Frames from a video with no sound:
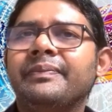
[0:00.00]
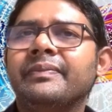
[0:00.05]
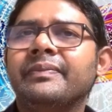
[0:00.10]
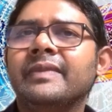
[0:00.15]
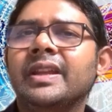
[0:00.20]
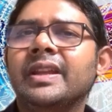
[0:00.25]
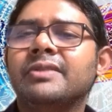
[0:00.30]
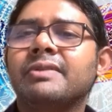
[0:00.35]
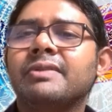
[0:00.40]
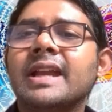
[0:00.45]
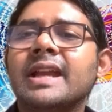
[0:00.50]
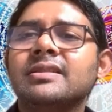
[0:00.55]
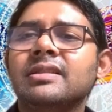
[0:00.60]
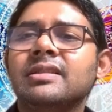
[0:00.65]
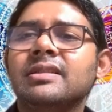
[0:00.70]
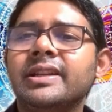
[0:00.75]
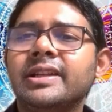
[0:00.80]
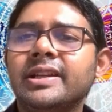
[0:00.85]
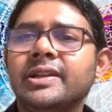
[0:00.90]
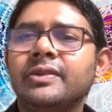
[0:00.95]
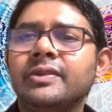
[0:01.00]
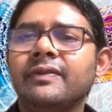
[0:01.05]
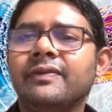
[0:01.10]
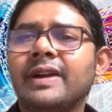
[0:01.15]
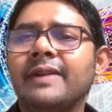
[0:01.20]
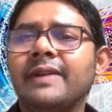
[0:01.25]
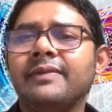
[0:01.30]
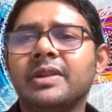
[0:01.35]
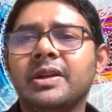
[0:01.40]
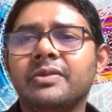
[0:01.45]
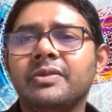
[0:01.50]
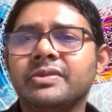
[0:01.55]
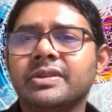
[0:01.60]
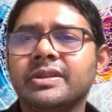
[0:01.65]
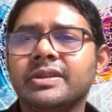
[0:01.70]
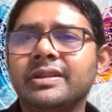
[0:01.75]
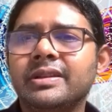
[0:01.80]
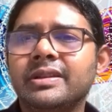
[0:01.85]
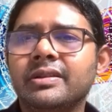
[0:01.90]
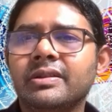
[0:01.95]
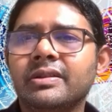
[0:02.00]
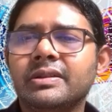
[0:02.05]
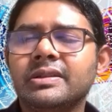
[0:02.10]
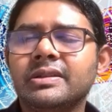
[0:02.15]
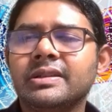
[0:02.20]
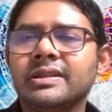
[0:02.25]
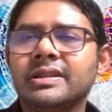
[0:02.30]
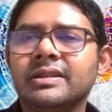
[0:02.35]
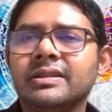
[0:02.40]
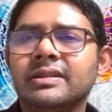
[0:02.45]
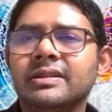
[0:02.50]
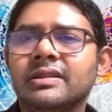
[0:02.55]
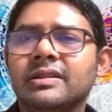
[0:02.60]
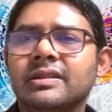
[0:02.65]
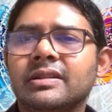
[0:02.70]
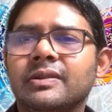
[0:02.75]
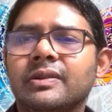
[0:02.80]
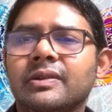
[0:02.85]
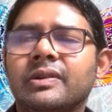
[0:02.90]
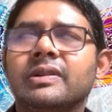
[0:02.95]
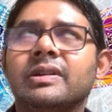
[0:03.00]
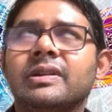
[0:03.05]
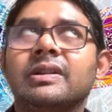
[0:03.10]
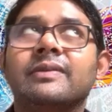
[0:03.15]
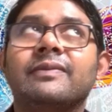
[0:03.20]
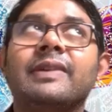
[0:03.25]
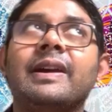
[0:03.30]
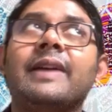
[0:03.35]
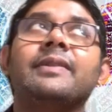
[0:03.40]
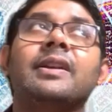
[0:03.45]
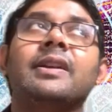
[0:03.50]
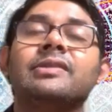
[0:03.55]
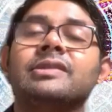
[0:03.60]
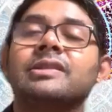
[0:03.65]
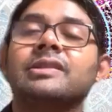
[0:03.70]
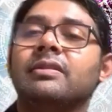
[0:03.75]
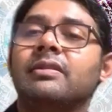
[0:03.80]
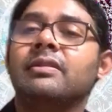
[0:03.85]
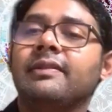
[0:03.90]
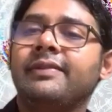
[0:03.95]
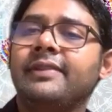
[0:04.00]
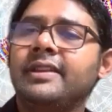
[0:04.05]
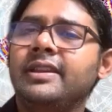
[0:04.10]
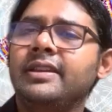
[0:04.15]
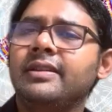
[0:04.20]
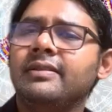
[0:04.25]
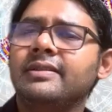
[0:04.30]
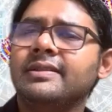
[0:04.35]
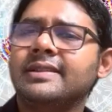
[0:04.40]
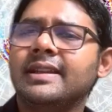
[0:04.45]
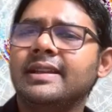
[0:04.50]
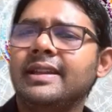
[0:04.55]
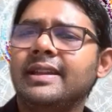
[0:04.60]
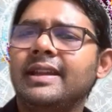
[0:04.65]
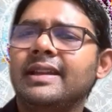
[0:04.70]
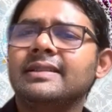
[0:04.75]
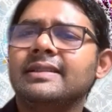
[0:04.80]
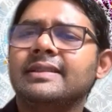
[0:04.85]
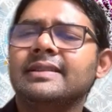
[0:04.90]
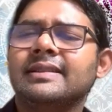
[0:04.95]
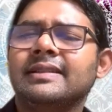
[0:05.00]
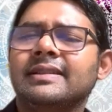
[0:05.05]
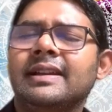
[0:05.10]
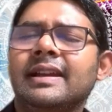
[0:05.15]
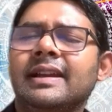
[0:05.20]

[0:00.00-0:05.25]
it translated to 5,000 years or 5,000 Earth years, I guess.